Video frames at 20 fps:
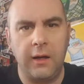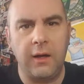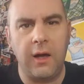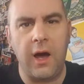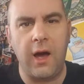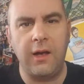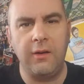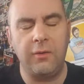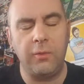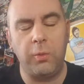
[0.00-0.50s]

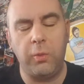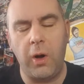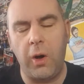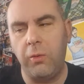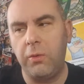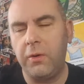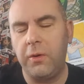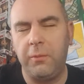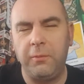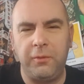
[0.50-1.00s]
Hi guys,
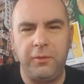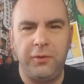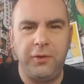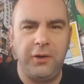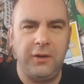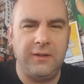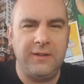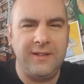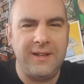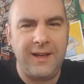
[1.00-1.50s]
welcome
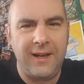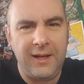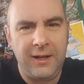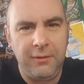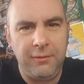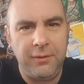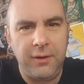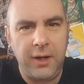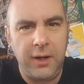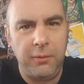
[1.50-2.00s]
to
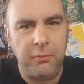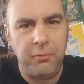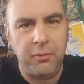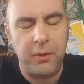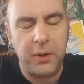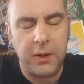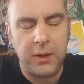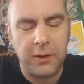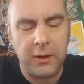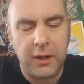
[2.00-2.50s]
Dave in
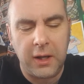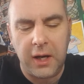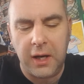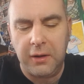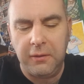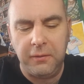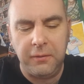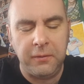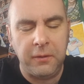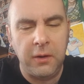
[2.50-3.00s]
Real
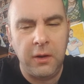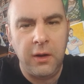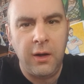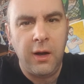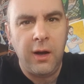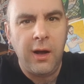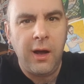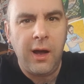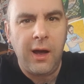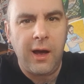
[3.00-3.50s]
Life
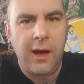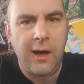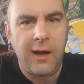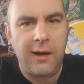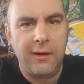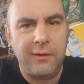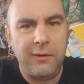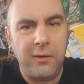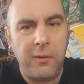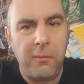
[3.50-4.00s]

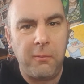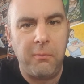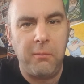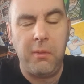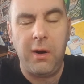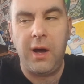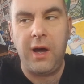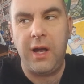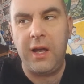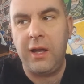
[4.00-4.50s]
and
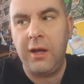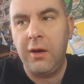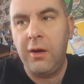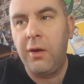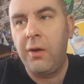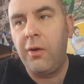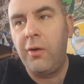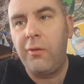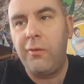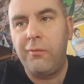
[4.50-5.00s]
my
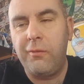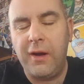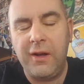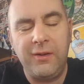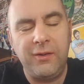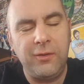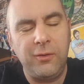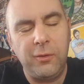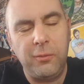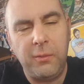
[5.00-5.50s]

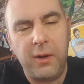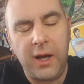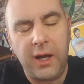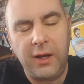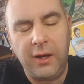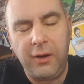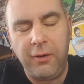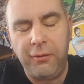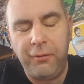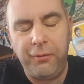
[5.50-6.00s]

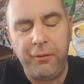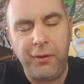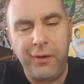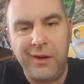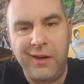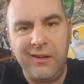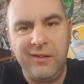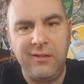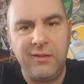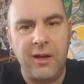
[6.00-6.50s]
Wrestlemania
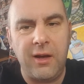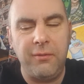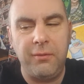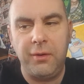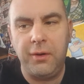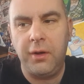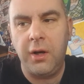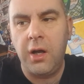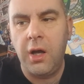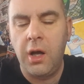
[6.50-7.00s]

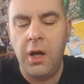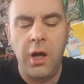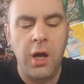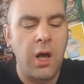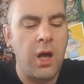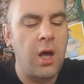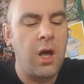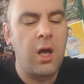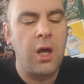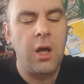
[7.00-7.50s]
37
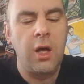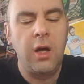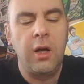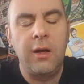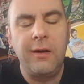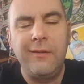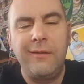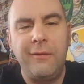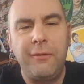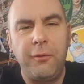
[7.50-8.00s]

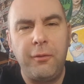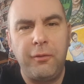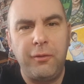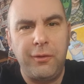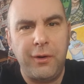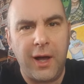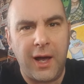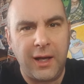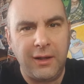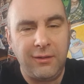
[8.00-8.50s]

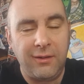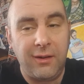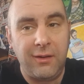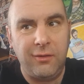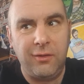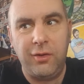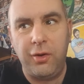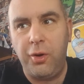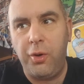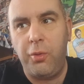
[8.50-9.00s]

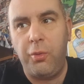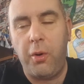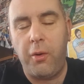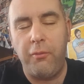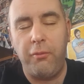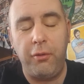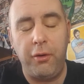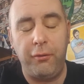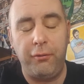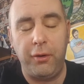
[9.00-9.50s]
Night
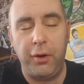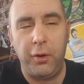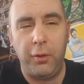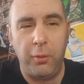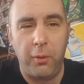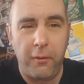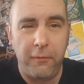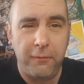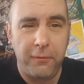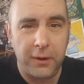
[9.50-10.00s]
2
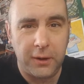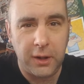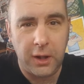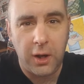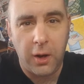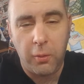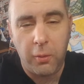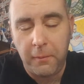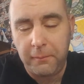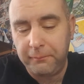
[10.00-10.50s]
review
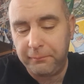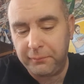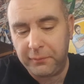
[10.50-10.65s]
video.